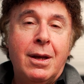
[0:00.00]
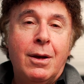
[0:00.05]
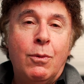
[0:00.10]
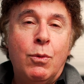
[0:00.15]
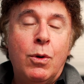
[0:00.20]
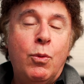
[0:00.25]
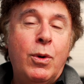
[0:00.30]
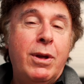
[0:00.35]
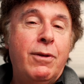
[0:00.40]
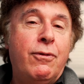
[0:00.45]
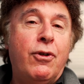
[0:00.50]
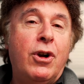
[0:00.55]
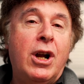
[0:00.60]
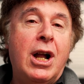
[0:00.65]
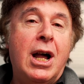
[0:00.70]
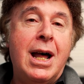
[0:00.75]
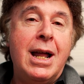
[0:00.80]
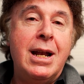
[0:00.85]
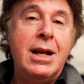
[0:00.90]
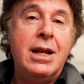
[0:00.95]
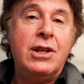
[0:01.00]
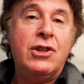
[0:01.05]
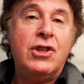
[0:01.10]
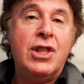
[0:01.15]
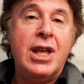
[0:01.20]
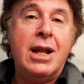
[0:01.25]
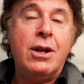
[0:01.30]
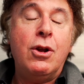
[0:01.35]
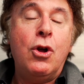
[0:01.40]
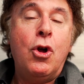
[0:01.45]
What we've forgotten is
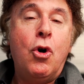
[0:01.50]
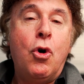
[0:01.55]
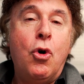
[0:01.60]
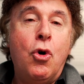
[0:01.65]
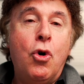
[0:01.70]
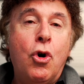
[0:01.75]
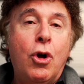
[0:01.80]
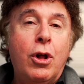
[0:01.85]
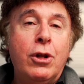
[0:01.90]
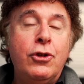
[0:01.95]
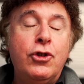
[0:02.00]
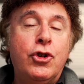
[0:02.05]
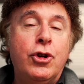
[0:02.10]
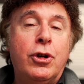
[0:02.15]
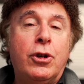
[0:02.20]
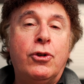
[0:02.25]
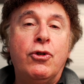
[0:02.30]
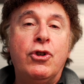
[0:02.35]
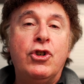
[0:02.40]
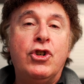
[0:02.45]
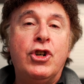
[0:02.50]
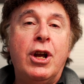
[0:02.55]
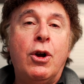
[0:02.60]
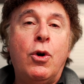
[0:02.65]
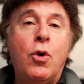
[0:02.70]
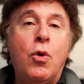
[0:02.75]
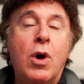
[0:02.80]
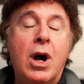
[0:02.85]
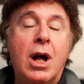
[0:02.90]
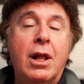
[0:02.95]
that all children share
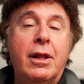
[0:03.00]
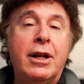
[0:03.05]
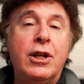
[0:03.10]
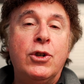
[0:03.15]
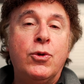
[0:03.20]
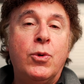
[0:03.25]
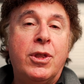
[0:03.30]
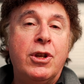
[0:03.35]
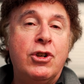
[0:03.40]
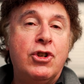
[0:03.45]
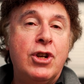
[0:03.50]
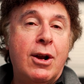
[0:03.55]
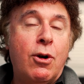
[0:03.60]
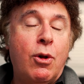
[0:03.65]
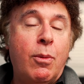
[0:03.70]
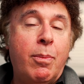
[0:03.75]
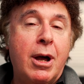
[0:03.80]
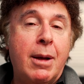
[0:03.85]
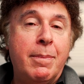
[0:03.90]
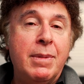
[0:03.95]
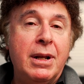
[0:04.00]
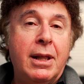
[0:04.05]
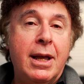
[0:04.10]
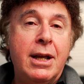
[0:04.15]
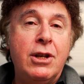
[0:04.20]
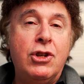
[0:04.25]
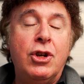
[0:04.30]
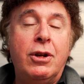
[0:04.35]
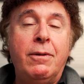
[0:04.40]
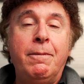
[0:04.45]
qualities with the general
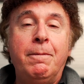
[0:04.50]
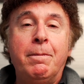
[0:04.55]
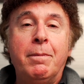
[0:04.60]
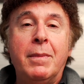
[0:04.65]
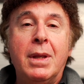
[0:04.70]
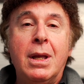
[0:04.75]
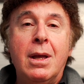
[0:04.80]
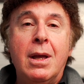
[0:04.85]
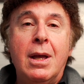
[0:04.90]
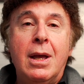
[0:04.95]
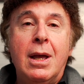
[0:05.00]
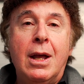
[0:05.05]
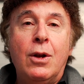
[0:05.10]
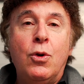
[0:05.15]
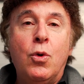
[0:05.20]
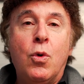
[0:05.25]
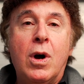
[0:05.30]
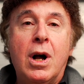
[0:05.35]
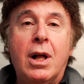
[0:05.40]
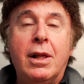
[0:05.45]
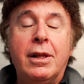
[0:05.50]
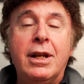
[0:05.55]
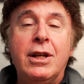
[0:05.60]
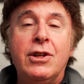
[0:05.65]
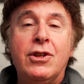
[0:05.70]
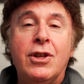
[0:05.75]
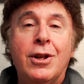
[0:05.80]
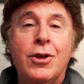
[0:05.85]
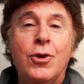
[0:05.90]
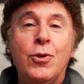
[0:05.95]
population and
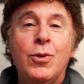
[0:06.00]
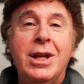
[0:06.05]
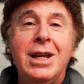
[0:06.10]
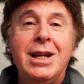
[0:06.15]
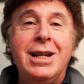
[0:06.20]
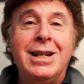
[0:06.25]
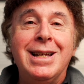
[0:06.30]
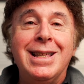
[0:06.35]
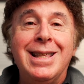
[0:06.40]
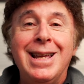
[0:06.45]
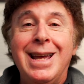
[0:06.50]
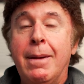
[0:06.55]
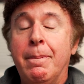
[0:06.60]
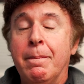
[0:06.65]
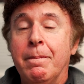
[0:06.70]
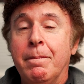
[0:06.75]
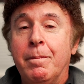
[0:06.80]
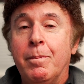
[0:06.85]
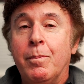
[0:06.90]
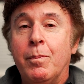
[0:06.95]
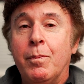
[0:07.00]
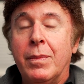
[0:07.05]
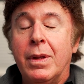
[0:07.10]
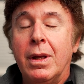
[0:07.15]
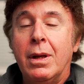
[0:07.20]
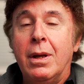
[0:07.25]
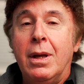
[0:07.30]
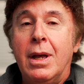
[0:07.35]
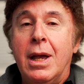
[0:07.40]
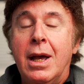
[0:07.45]
qualities that are unique to them.
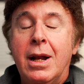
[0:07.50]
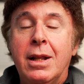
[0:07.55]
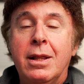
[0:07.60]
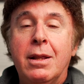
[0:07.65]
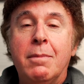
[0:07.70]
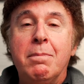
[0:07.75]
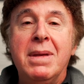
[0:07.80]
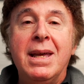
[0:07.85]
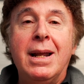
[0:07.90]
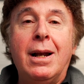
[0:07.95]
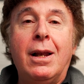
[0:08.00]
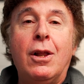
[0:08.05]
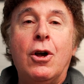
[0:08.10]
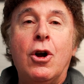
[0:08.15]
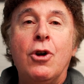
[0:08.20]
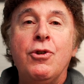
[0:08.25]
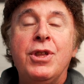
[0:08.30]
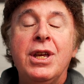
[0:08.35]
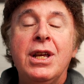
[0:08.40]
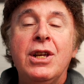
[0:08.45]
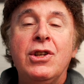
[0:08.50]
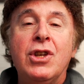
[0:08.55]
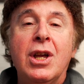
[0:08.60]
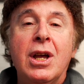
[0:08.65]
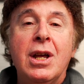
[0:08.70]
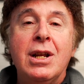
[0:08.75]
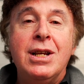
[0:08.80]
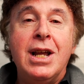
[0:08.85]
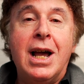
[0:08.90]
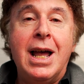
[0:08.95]
And in the middle are these
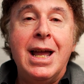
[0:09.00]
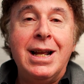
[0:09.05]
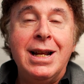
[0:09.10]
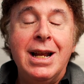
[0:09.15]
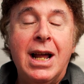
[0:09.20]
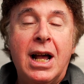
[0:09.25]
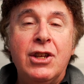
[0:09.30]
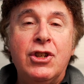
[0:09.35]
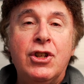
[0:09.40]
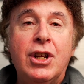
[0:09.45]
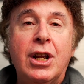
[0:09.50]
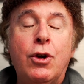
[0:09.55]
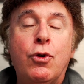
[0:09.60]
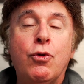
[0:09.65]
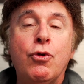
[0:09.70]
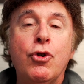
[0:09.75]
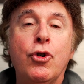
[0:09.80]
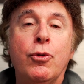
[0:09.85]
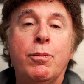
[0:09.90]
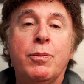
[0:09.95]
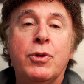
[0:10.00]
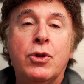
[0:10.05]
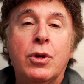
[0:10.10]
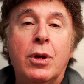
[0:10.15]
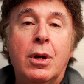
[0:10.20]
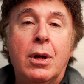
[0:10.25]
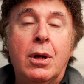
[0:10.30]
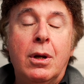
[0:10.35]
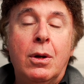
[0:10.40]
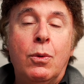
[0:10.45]
diagnostic groups.
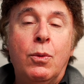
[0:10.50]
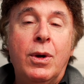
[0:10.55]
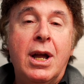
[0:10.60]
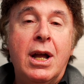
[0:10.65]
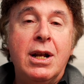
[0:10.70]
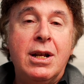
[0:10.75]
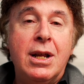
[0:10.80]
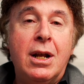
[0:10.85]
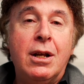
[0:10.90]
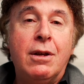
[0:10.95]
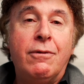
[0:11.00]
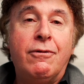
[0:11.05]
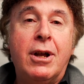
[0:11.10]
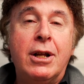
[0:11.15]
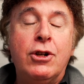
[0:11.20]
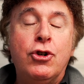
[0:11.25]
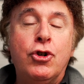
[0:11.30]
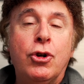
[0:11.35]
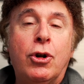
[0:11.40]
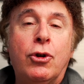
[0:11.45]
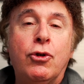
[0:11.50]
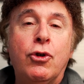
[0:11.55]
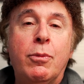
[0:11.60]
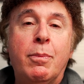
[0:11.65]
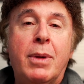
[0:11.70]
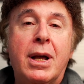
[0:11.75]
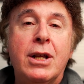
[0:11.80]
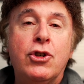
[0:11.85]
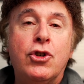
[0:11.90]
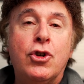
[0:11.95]
We identify children
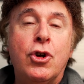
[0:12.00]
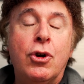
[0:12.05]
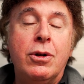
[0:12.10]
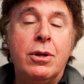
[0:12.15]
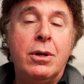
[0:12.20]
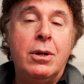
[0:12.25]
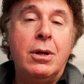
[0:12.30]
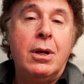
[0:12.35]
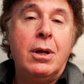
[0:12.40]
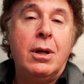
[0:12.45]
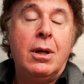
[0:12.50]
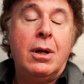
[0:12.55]
by certain